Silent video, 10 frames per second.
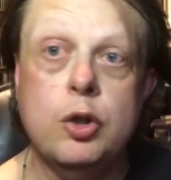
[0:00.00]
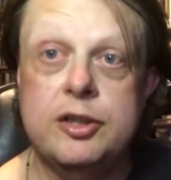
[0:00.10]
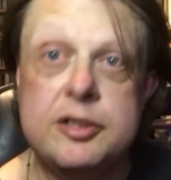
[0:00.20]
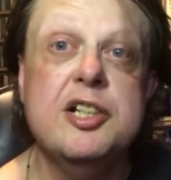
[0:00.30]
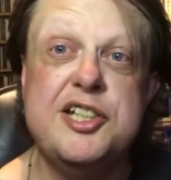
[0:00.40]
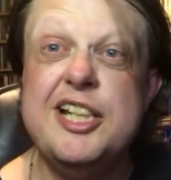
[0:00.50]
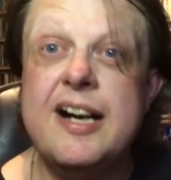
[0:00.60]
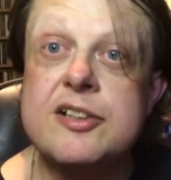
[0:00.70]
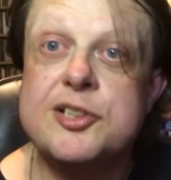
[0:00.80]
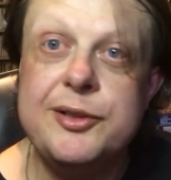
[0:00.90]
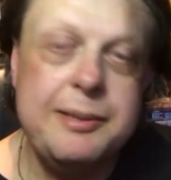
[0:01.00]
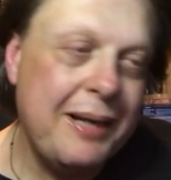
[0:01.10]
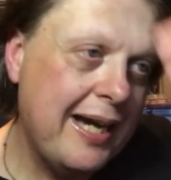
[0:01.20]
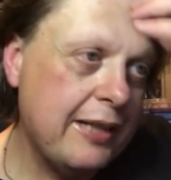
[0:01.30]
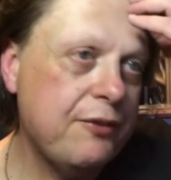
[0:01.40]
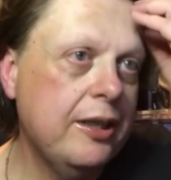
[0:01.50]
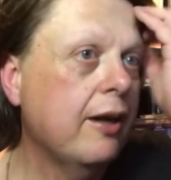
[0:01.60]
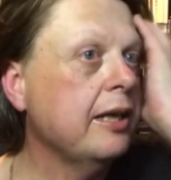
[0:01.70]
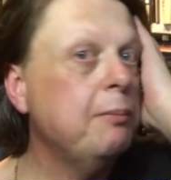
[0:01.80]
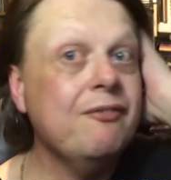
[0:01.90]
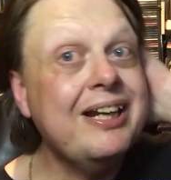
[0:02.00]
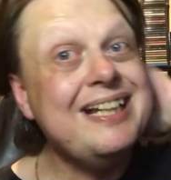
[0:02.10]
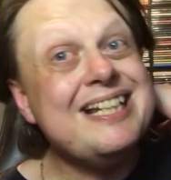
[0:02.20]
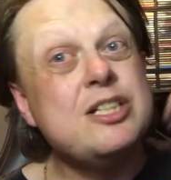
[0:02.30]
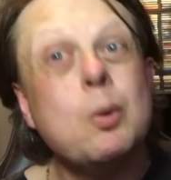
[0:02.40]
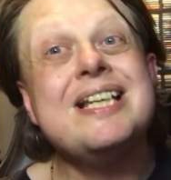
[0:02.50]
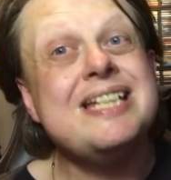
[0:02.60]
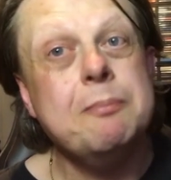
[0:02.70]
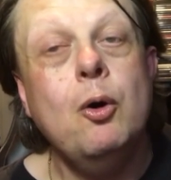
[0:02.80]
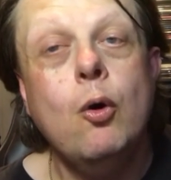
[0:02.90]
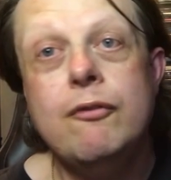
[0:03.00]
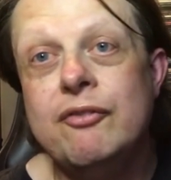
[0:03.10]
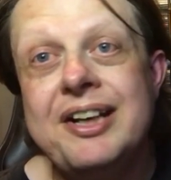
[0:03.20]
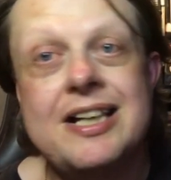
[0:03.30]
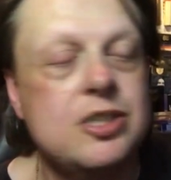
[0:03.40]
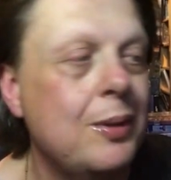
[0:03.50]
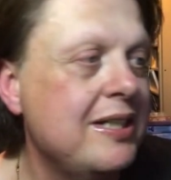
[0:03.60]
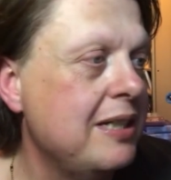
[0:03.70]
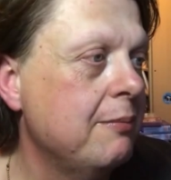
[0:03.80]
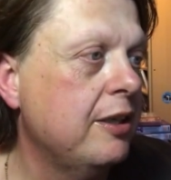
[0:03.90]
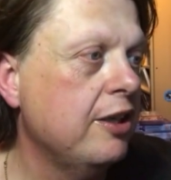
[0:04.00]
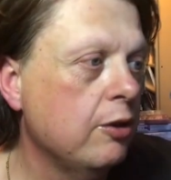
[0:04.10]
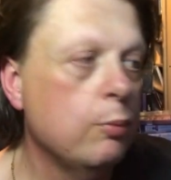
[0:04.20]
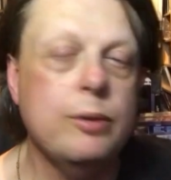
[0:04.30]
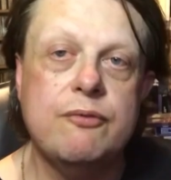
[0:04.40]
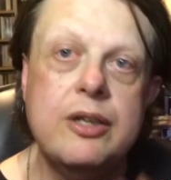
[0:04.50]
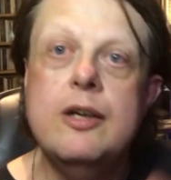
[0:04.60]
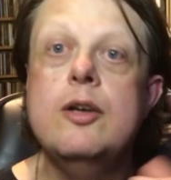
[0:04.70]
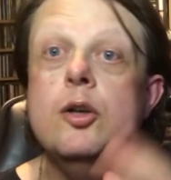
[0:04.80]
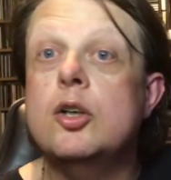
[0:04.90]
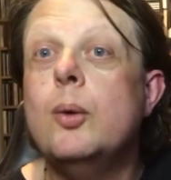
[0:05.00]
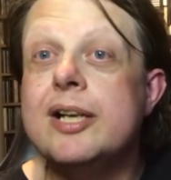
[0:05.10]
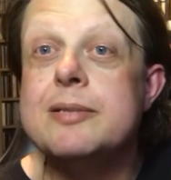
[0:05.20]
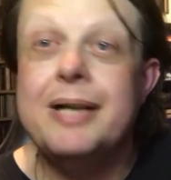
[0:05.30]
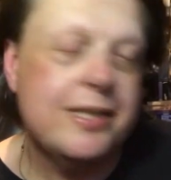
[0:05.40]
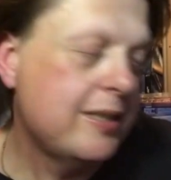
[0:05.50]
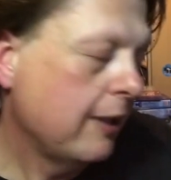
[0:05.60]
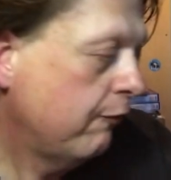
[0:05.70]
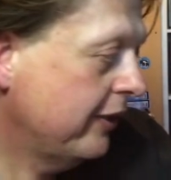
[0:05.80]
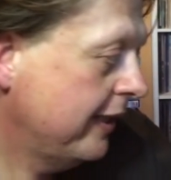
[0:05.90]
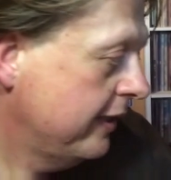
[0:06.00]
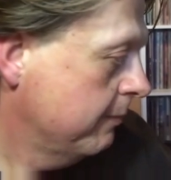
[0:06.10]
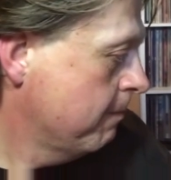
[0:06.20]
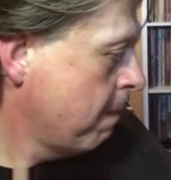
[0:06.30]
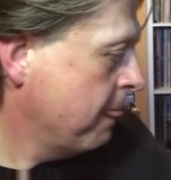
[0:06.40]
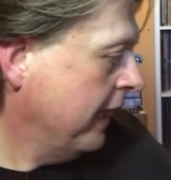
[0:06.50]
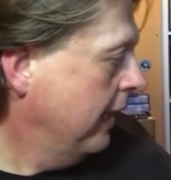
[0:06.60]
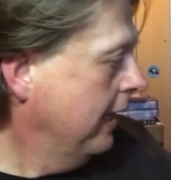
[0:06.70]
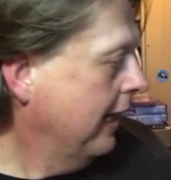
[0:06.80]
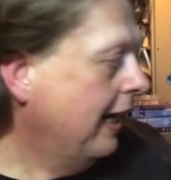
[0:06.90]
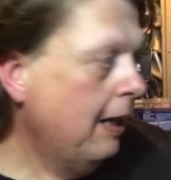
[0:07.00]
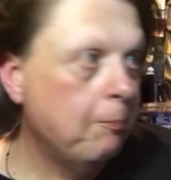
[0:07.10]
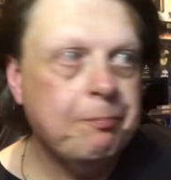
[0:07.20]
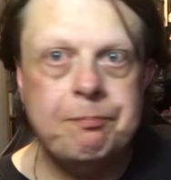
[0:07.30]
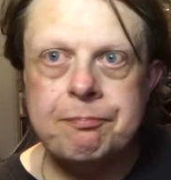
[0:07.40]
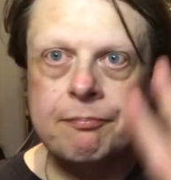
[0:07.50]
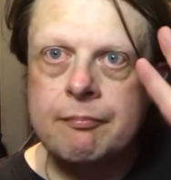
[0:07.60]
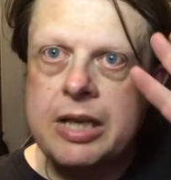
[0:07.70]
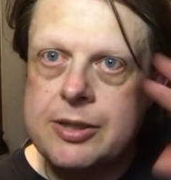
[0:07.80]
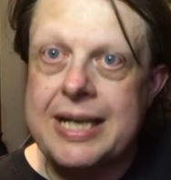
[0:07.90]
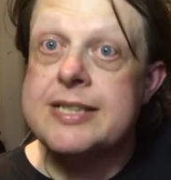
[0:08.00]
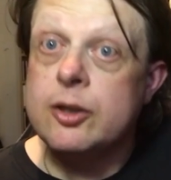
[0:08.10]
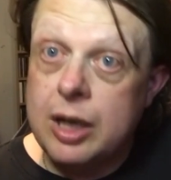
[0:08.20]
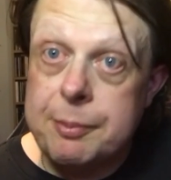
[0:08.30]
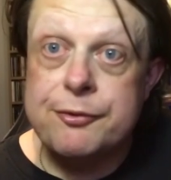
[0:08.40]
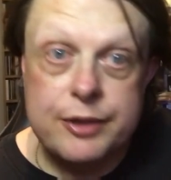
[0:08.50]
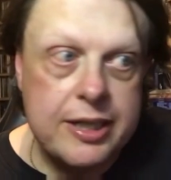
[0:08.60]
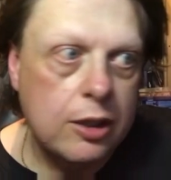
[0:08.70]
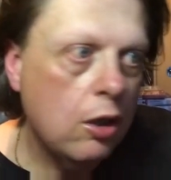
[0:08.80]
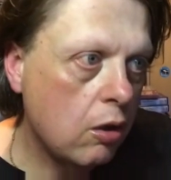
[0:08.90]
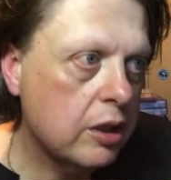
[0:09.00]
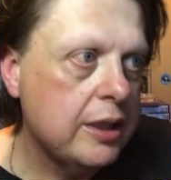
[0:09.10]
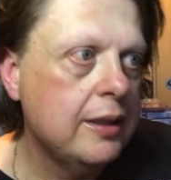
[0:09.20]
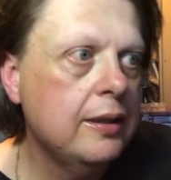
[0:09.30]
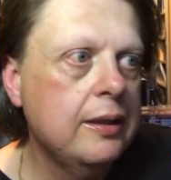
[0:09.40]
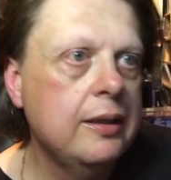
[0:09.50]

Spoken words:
got a deluxe goodie bag, if you like, but then he did 20 more for the next 20 in the queue with not quite as much stuff in them. So yes, I got up at 3 o'clock,